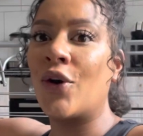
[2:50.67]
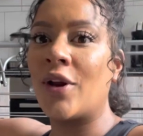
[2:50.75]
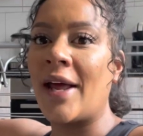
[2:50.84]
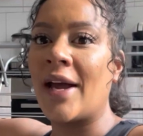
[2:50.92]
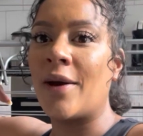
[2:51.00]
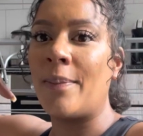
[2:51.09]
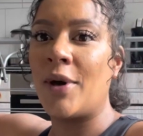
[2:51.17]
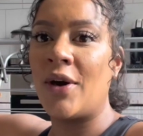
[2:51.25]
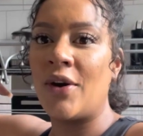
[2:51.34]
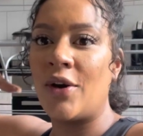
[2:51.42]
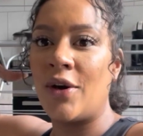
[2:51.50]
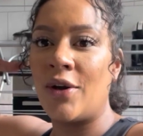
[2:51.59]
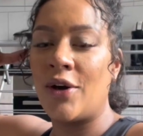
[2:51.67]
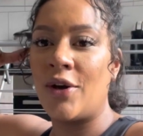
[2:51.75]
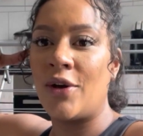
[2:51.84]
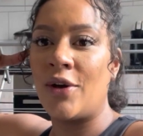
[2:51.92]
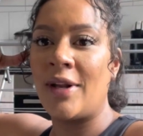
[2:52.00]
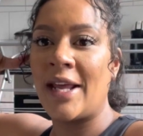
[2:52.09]
like
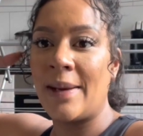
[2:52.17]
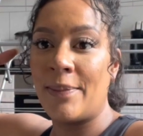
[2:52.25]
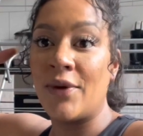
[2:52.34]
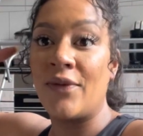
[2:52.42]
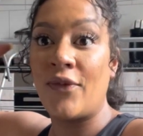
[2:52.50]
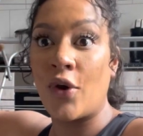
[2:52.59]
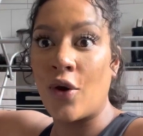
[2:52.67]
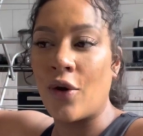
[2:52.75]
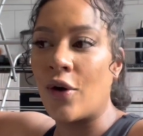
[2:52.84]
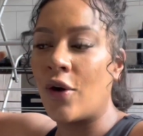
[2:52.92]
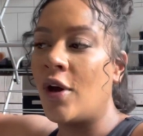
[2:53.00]
a labor vlog.